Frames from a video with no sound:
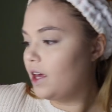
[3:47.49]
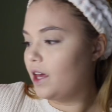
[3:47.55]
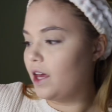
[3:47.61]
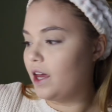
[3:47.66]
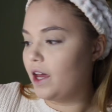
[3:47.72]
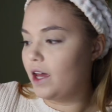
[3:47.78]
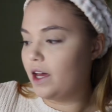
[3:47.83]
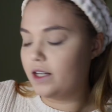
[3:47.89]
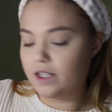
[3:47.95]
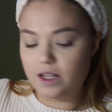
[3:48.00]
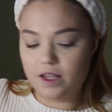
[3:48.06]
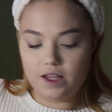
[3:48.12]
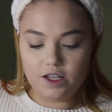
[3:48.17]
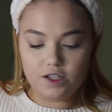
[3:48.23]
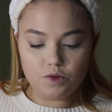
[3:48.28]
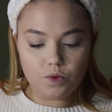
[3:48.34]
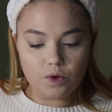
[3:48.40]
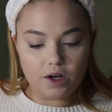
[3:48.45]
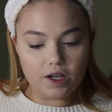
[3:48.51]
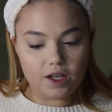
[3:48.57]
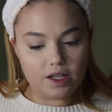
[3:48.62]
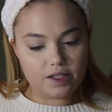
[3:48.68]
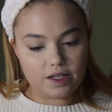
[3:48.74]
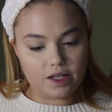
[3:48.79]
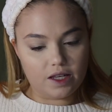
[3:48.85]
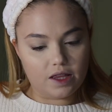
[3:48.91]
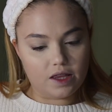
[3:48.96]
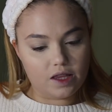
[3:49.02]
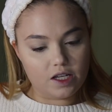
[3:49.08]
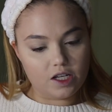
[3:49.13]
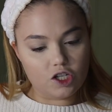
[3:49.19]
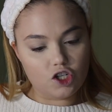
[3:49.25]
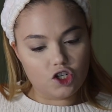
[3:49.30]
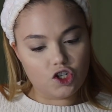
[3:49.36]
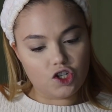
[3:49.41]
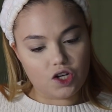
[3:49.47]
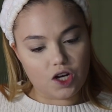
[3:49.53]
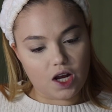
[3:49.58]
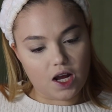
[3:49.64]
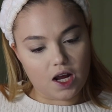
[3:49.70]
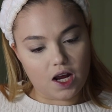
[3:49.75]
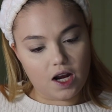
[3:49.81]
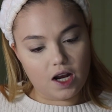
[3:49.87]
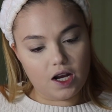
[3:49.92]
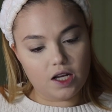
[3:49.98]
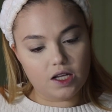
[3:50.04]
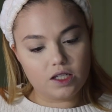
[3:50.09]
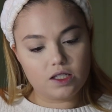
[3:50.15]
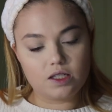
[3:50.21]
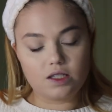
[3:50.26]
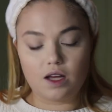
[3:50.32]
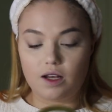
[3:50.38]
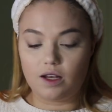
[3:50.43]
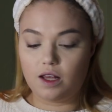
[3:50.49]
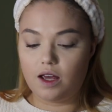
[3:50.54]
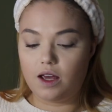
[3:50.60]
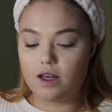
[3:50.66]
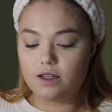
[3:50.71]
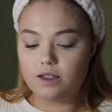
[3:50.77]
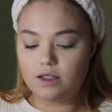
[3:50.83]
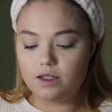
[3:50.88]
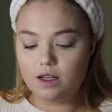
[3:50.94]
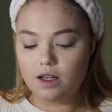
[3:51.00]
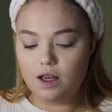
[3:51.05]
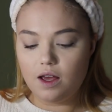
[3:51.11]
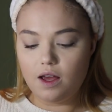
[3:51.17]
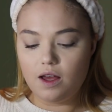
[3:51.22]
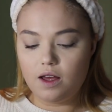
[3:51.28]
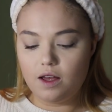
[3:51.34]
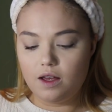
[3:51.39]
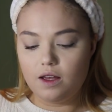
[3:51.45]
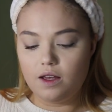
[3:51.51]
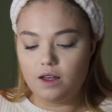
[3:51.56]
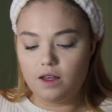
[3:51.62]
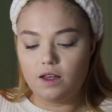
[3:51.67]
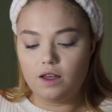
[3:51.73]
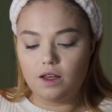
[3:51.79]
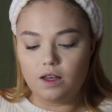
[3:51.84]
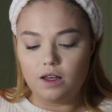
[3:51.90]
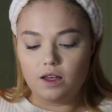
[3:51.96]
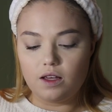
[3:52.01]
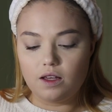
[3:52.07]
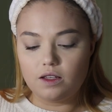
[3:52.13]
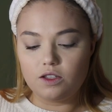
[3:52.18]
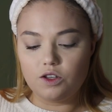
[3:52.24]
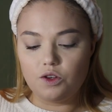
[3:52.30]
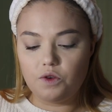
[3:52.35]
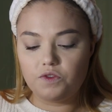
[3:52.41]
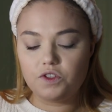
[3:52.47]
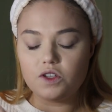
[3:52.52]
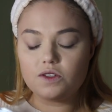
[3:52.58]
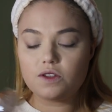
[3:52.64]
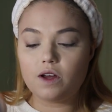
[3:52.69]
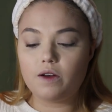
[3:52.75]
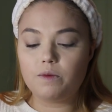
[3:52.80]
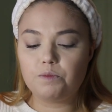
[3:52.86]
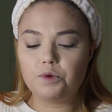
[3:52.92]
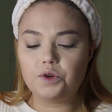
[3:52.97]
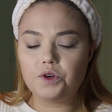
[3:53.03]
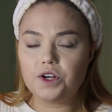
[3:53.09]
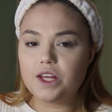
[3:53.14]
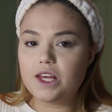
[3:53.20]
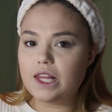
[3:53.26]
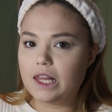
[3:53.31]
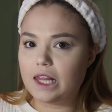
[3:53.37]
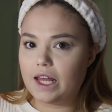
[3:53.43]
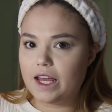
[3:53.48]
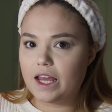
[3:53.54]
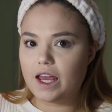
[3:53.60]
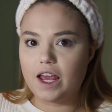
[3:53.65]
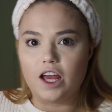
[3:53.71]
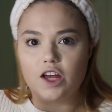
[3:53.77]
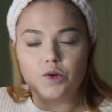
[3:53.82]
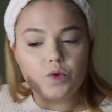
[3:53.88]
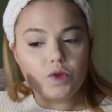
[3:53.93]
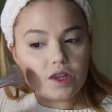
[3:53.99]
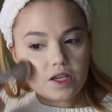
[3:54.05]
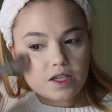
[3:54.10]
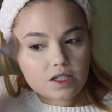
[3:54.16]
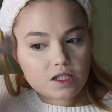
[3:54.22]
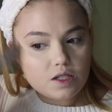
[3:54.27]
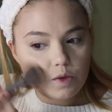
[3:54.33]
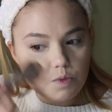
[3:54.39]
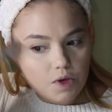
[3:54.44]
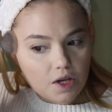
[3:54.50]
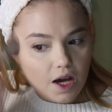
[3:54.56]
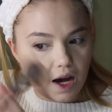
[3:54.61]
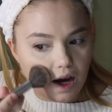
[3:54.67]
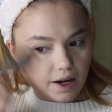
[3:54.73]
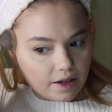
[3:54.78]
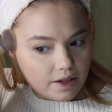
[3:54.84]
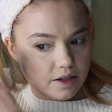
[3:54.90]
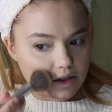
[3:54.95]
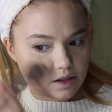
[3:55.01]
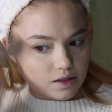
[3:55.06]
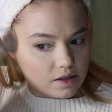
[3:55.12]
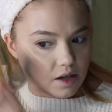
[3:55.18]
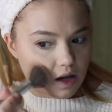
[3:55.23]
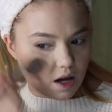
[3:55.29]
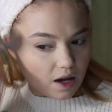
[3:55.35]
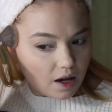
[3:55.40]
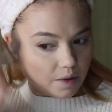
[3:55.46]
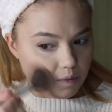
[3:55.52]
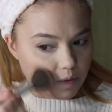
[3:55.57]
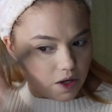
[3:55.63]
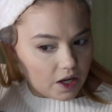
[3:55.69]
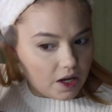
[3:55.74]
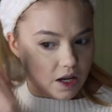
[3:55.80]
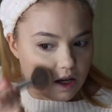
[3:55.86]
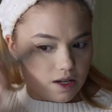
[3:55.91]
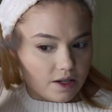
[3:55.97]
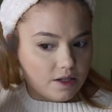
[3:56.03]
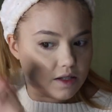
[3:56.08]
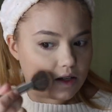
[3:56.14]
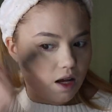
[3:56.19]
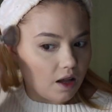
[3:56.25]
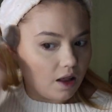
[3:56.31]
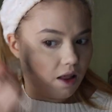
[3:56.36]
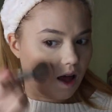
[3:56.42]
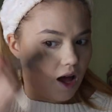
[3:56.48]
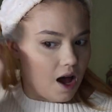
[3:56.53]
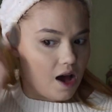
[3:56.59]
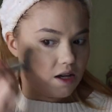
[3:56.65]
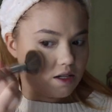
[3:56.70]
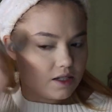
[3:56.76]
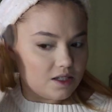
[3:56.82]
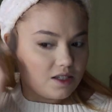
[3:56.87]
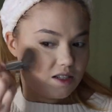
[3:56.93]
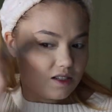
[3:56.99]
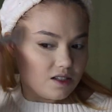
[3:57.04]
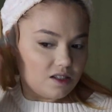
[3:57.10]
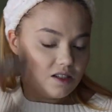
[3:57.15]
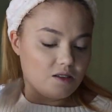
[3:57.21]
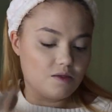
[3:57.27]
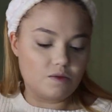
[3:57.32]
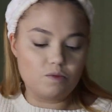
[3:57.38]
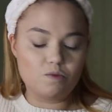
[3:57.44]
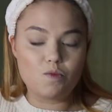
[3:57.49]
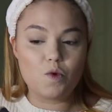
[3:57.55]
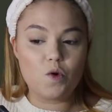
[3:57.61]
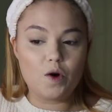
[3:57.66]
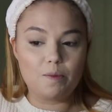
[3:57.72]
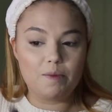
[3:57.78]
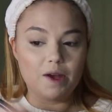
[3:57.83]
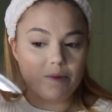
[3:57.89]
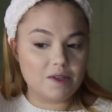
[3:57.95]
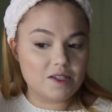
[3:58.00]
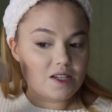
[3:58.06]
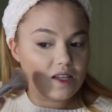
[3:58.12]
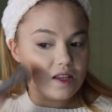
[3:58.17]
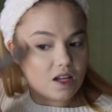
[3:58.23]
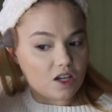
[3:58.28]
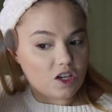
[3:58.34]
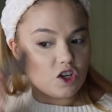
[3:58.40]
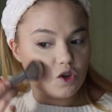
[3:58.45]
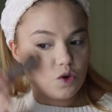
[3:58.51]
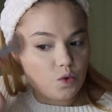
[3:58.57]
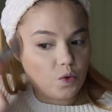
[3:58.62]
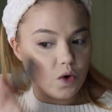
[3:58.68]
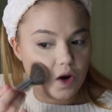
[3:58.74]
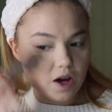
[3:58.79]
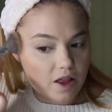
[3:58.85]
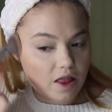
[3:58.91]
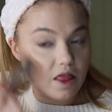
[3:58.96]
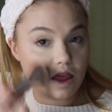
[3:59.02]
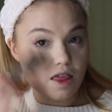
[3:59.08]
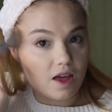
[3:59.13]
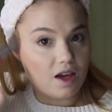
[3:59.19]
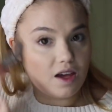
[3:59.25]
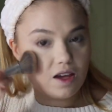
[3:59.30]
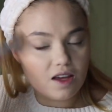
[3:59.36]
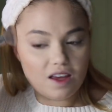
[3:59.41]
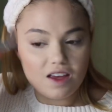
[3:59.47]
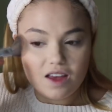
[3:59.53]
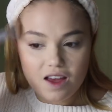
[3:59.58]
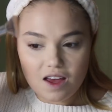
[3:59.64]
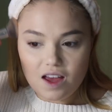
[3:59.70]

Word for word: And this one is in the shade Sunkissed. You have to use a pretty light hand with this, to be honest. Um, it is a lot more pigmented than you would think.